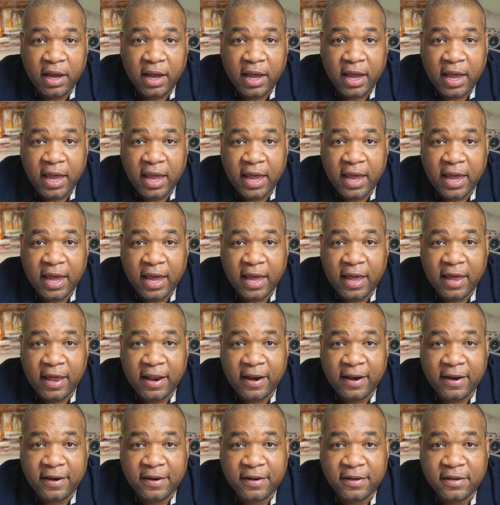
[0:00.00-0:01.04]

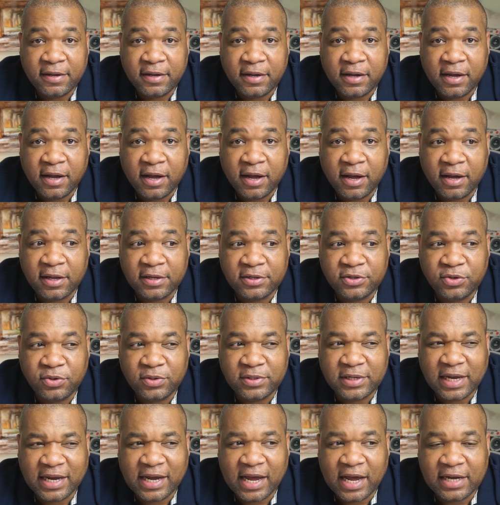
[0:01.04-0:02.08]
And as soon as
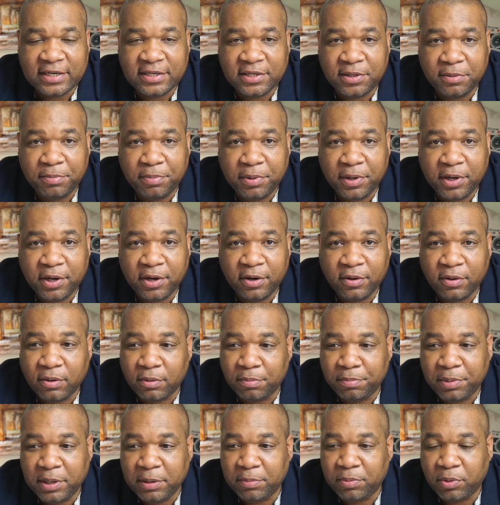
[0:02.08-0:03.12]
I got to the pier, there were
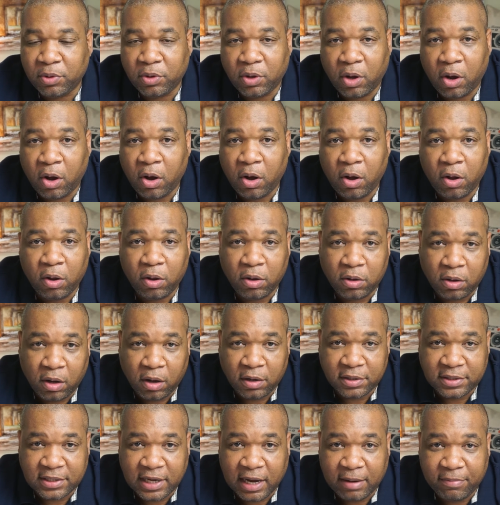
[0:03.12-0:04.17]
people all
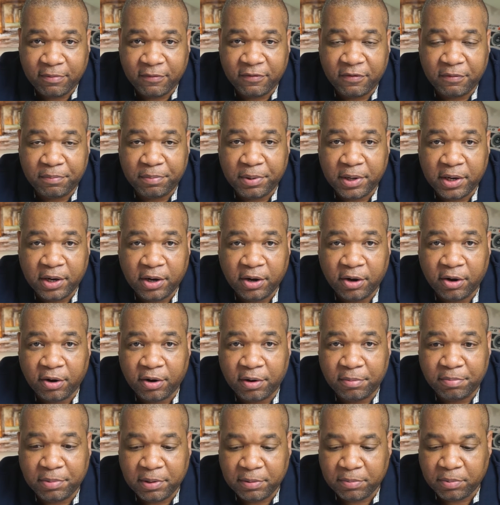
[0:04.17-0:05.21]
on top of the pier
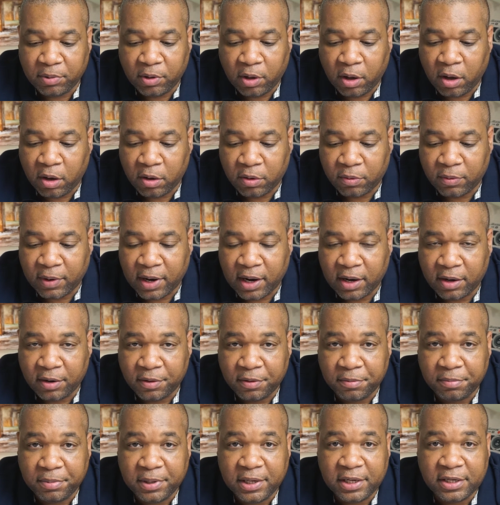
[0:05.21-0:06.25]
and people all around on
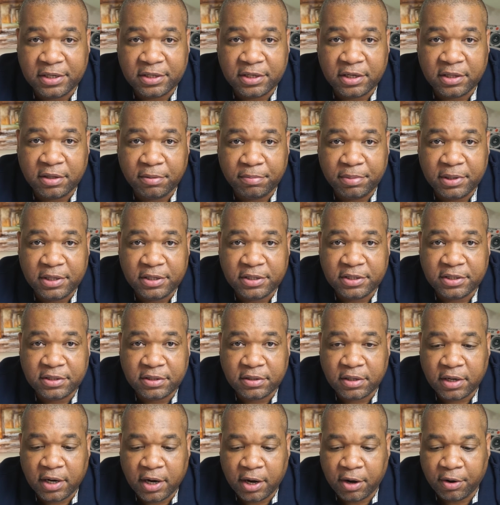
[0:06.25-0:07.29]
the beach, in the beach
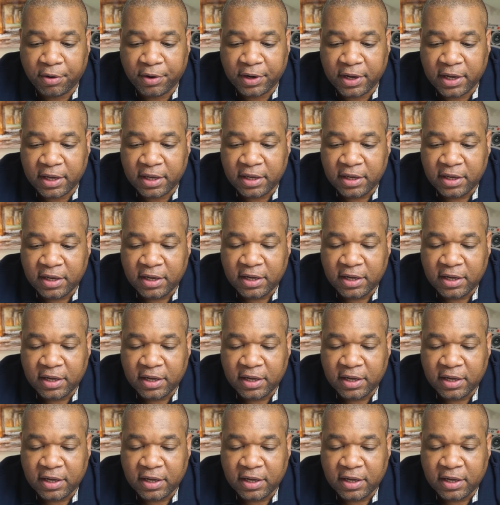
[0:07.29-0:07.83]
area.